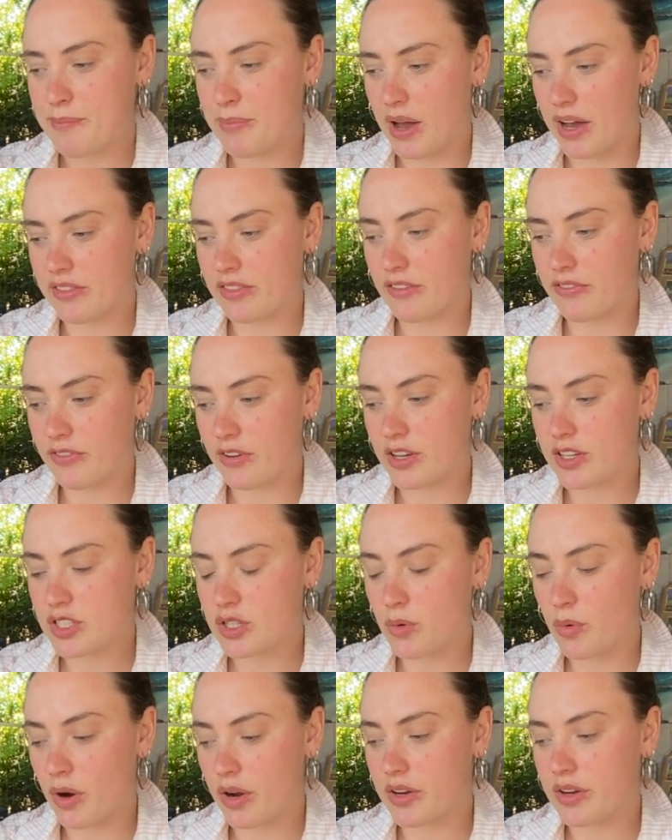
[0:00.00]
But the
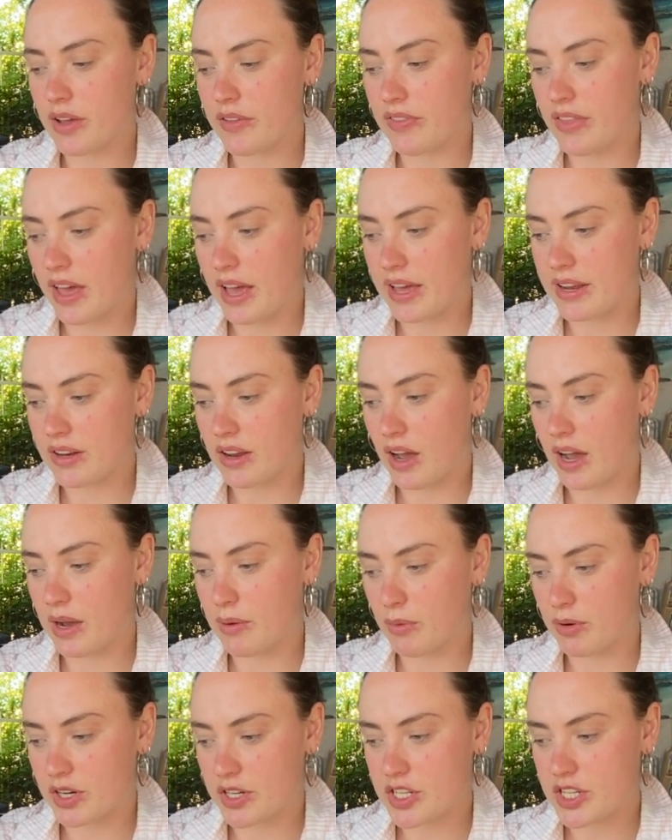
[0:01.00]
first quote that
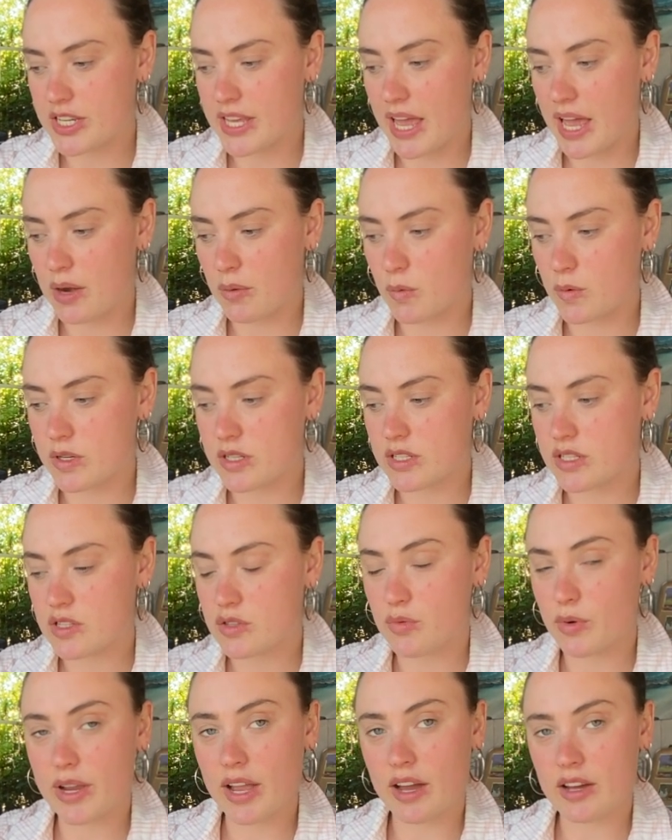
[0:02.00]
I wanted to get was
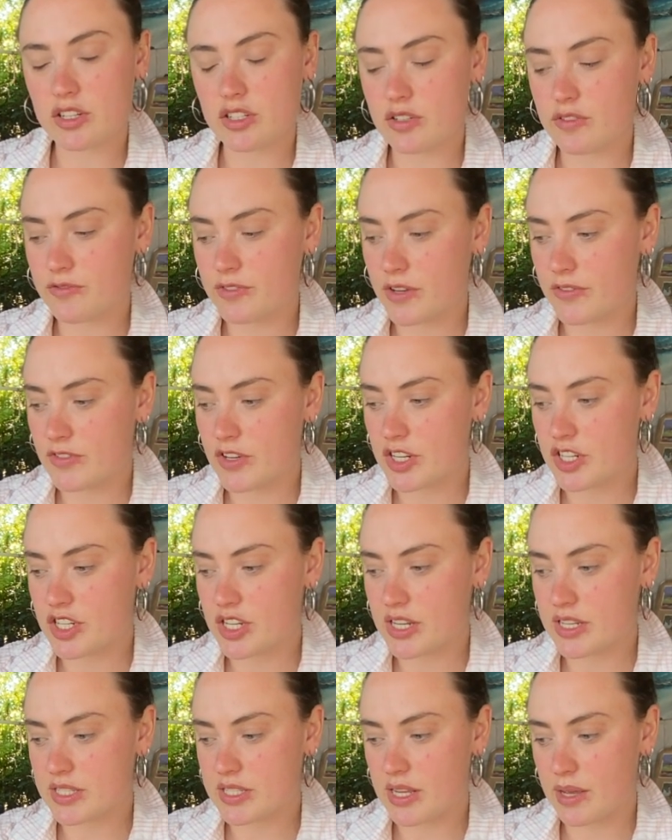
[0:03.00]
350
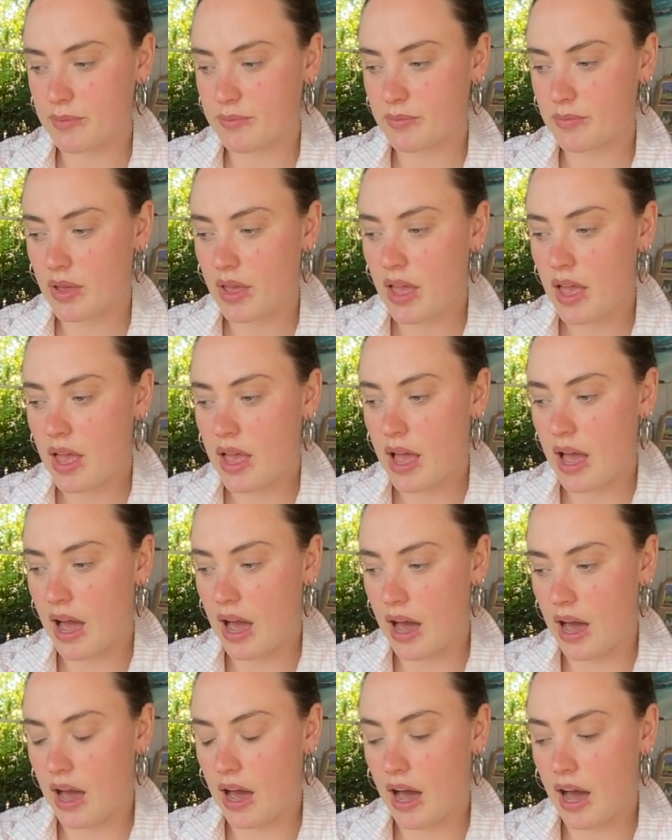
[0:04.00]
GSM
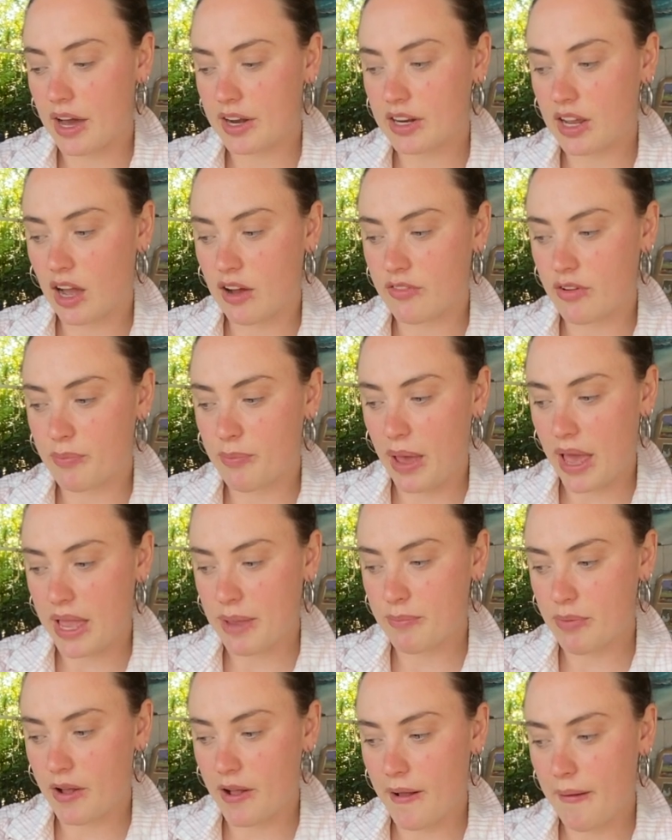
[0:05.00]
art cover
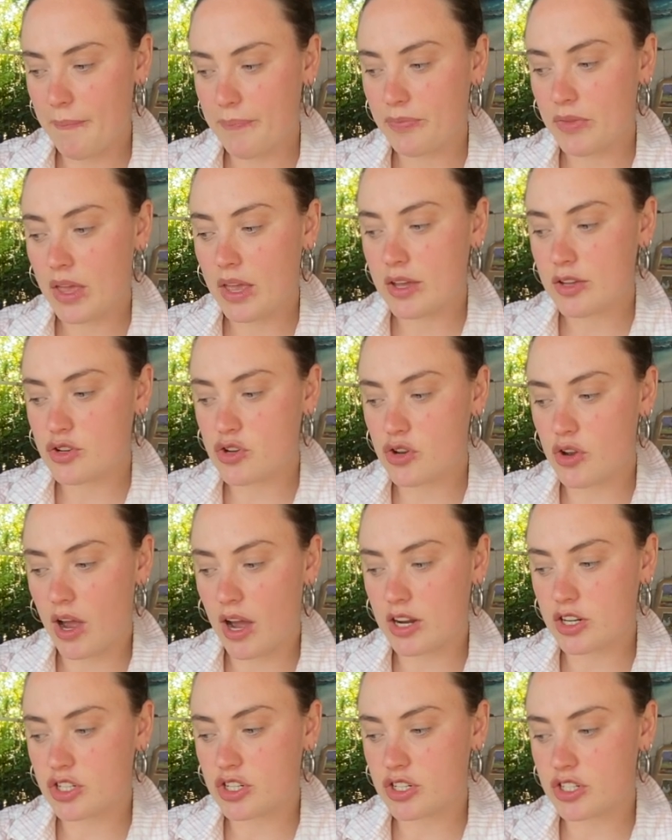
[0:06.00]
paper,
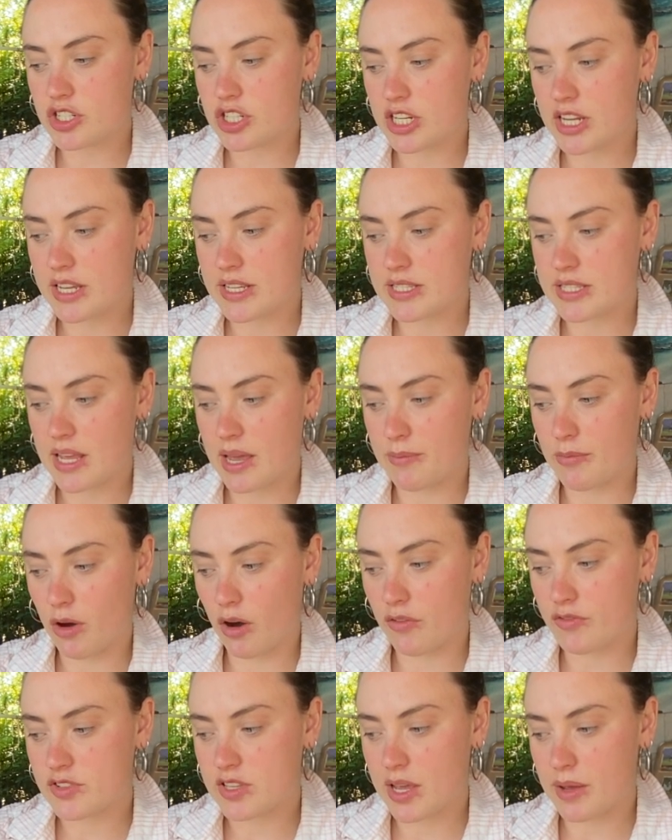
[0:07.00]
200
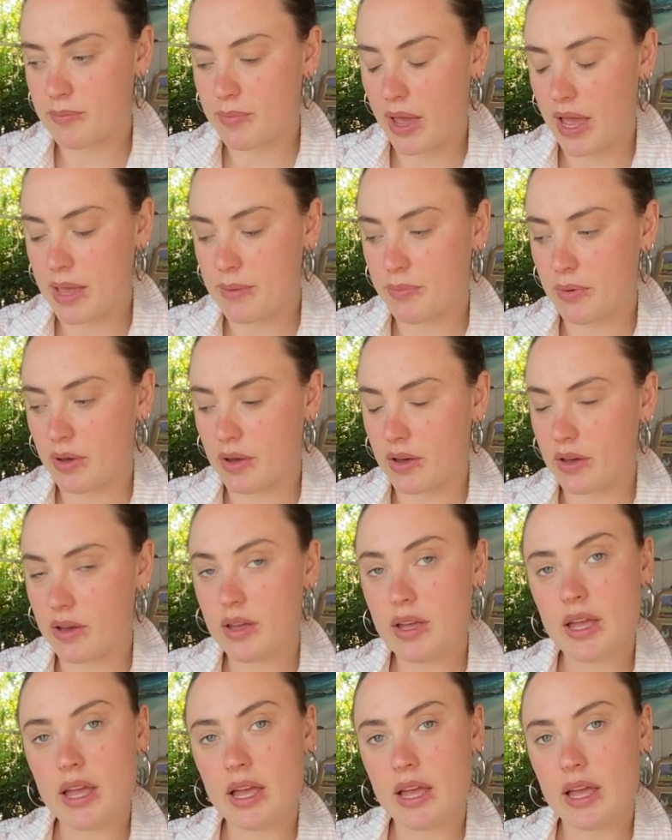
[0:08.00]
GSM offset paper,